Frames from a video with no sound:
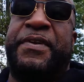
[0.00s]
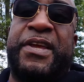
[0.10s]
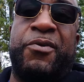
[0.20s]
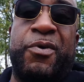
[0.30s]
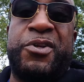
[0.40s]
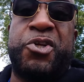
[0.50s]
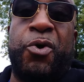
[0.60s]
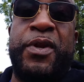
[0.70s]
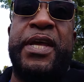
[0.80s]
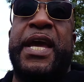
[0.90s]
video on
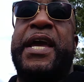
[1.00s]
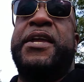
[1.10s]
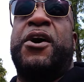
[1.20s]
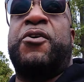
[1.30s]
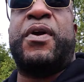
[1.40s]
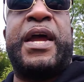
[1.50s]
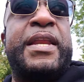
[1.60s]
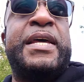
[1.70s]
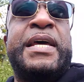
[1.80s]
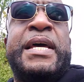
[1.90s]
Tony Yayo,
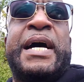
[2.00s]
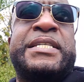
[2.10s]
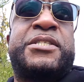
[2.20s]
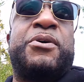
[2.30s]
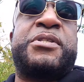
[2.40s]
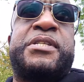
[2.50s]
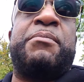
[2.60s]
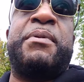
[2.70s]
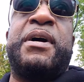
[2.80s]
right? I saw some